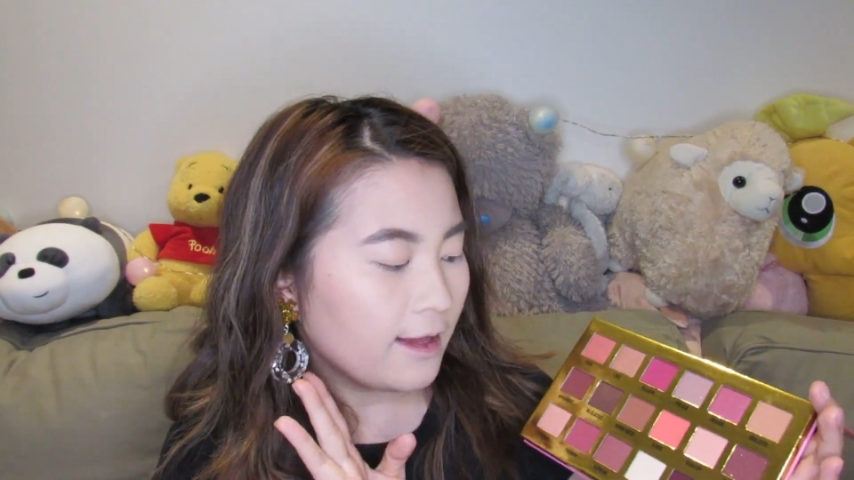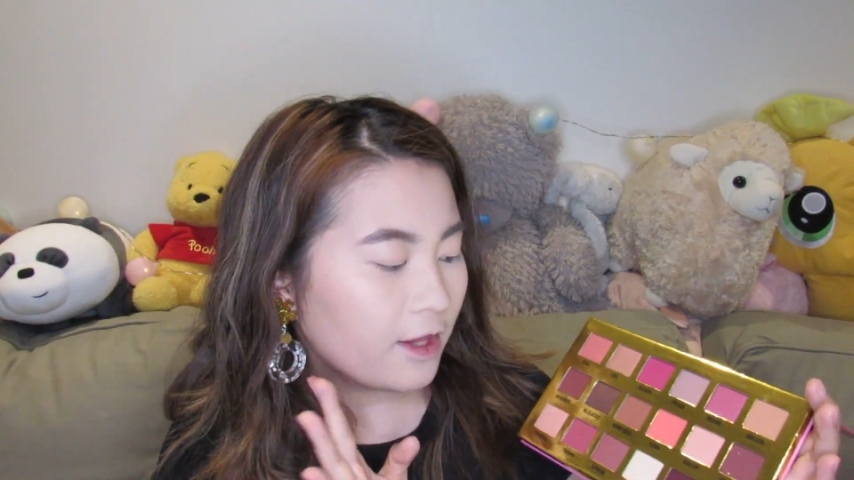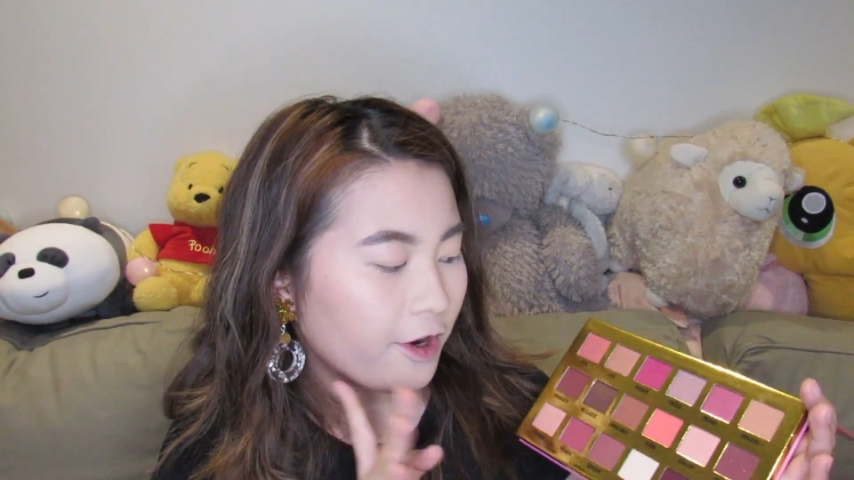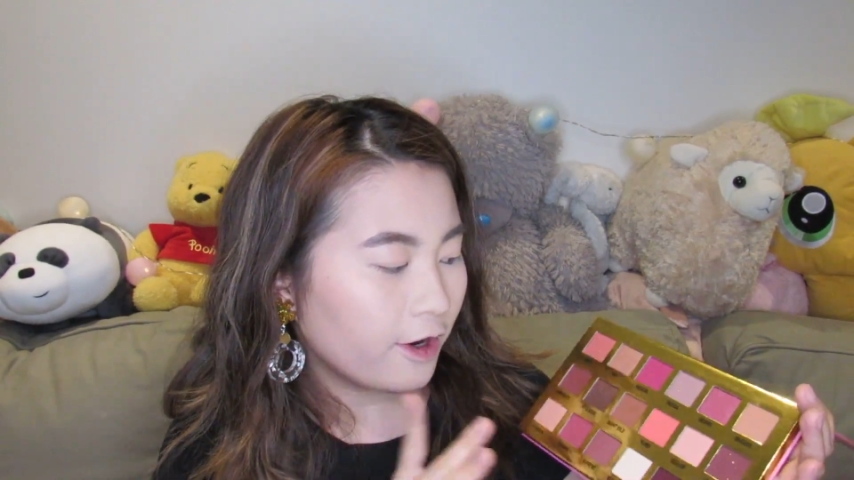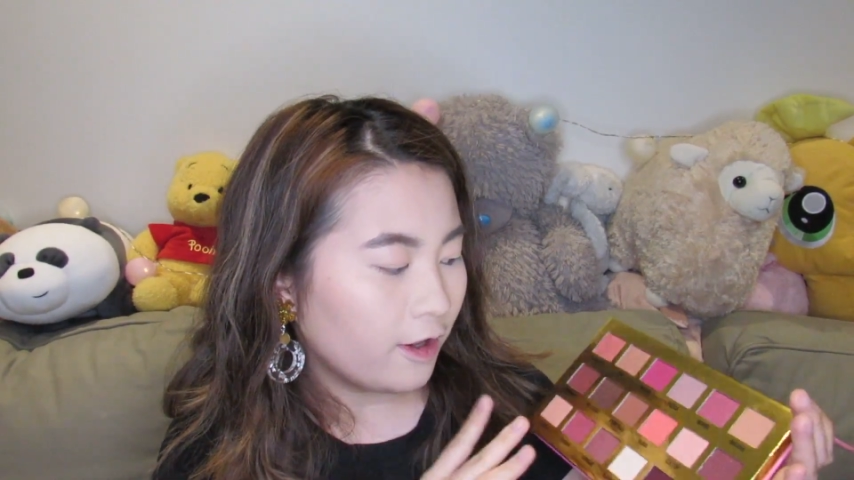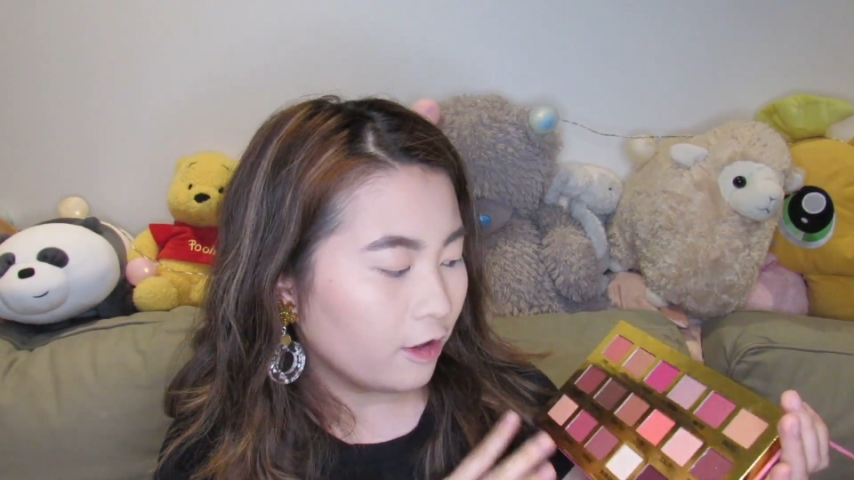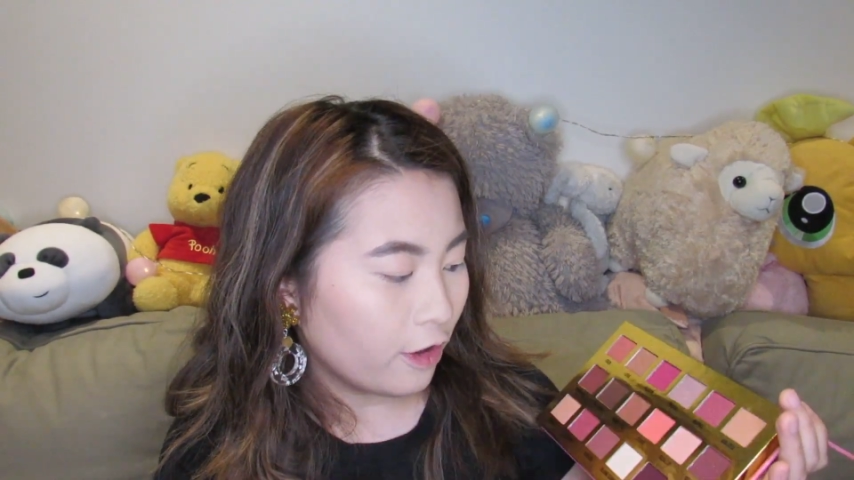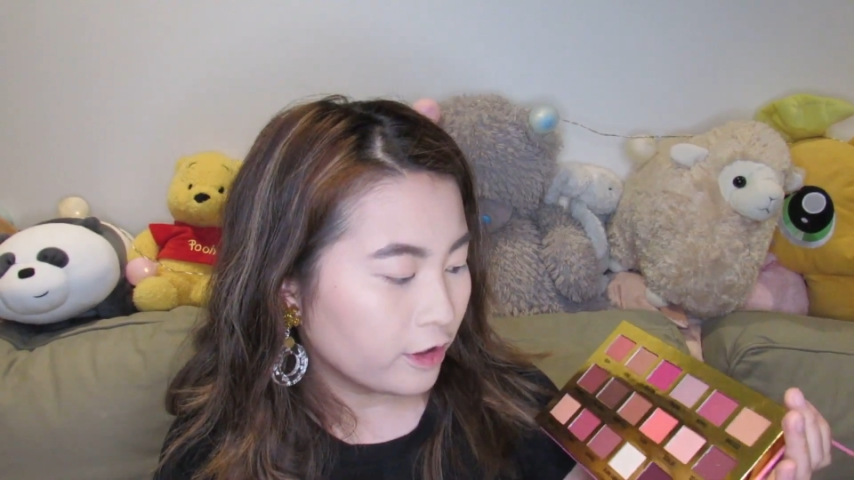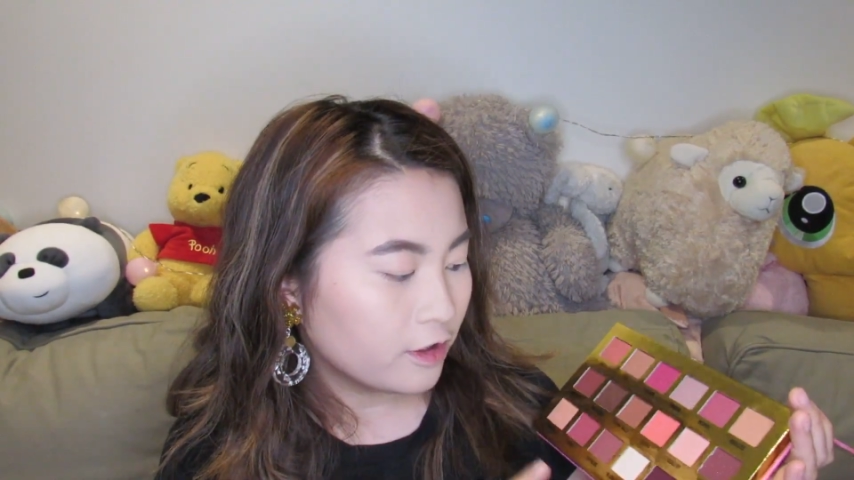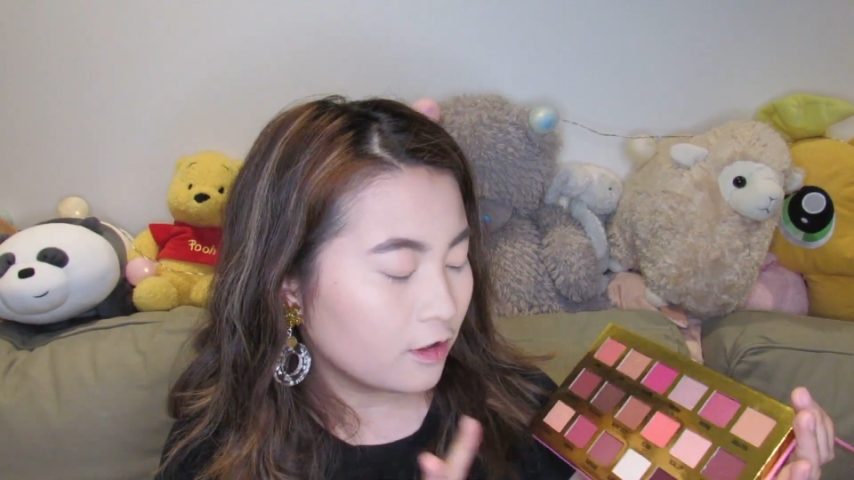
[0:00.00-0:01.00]
and there are
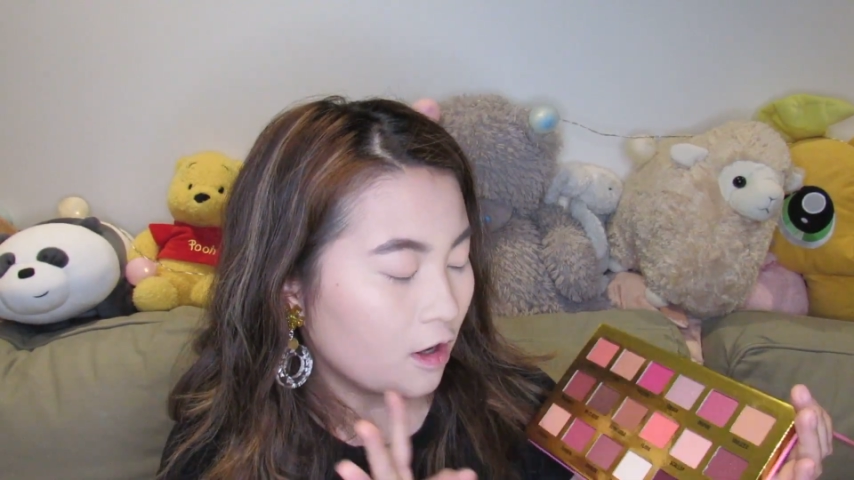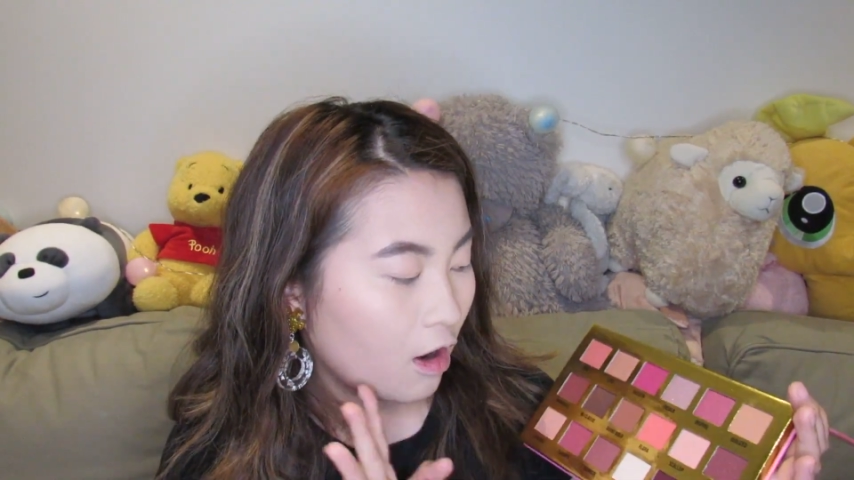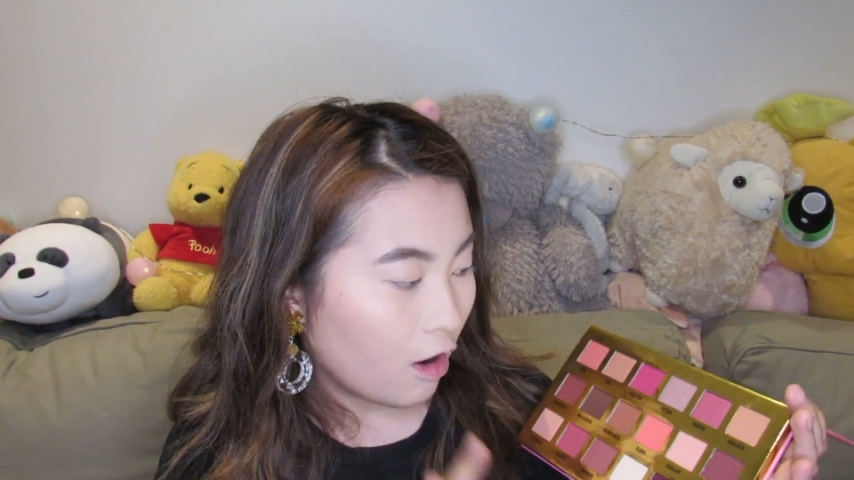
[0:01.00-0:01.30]
a lot